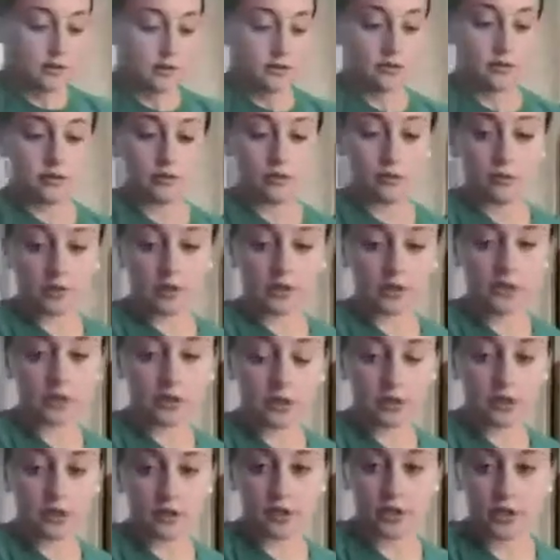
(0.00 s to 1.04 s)
So we're just
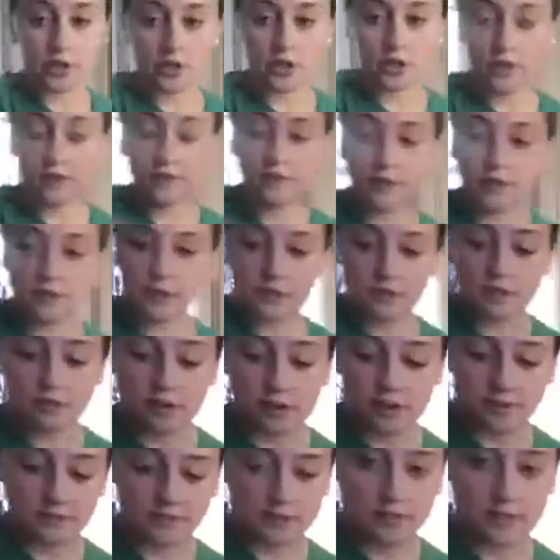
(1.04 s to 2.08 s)
going to shift this
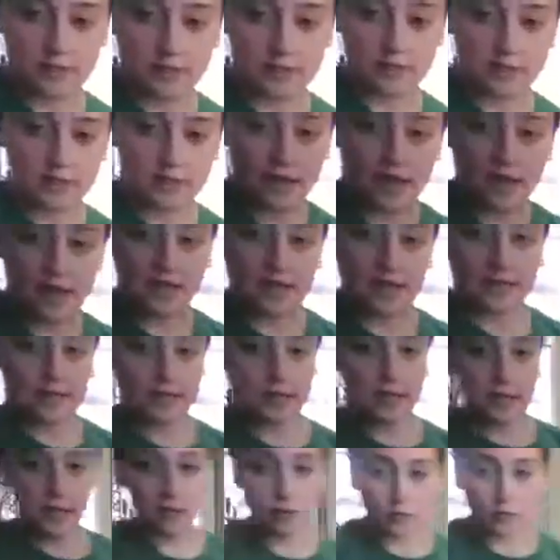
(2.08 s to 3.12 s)
off to the side,
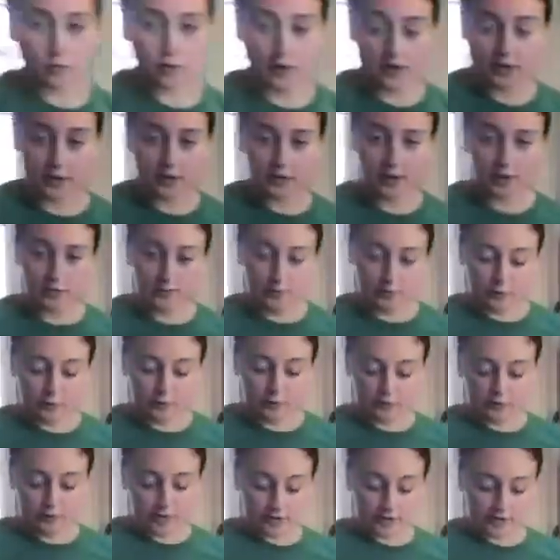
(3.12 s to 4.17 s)
and we are going to
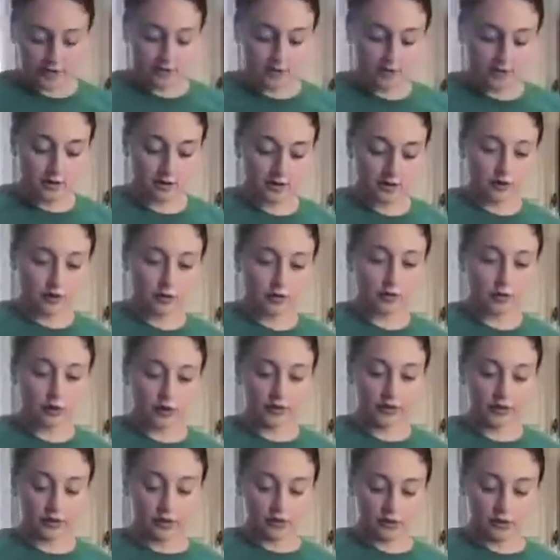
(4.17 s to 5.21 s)
move in our
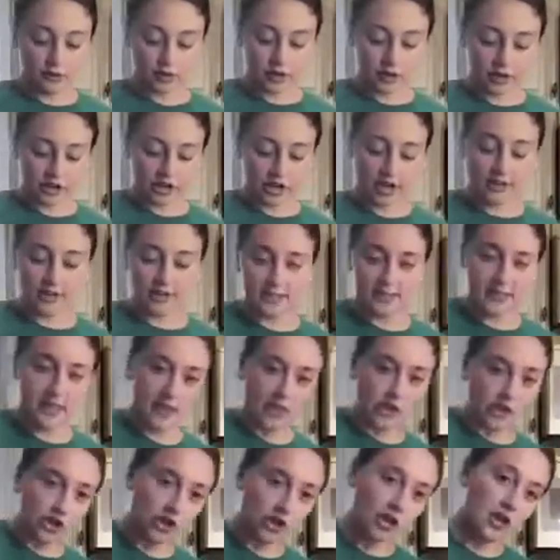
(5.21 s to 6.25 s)
Oreo crushing
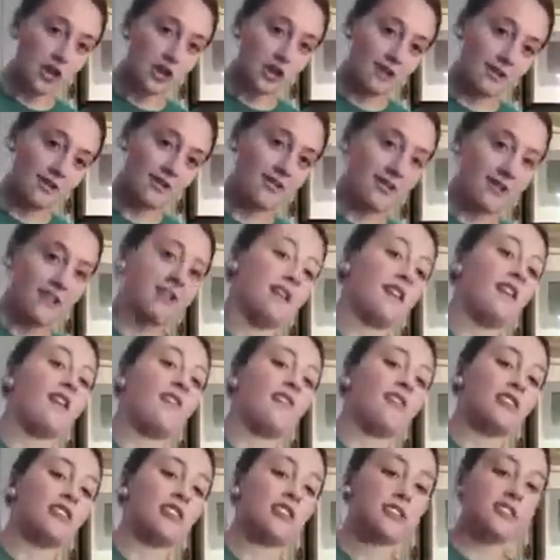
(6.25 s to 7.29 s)
station.
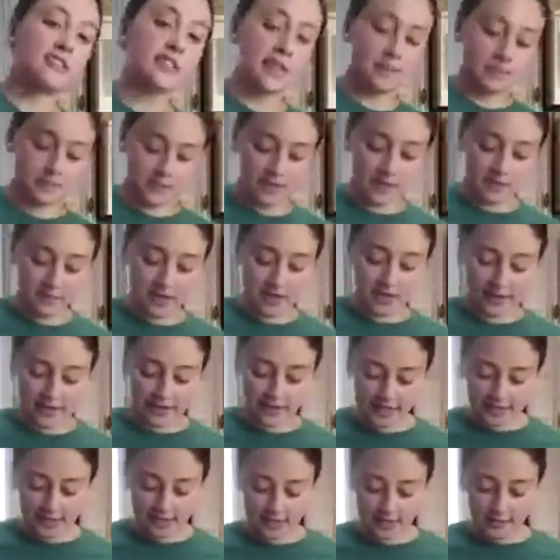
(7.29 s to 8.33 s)
This seems to me
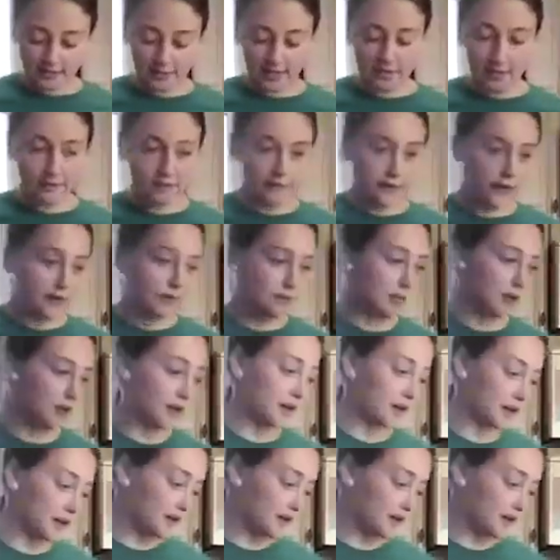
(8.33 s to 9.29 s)
like it's going to be the fun part.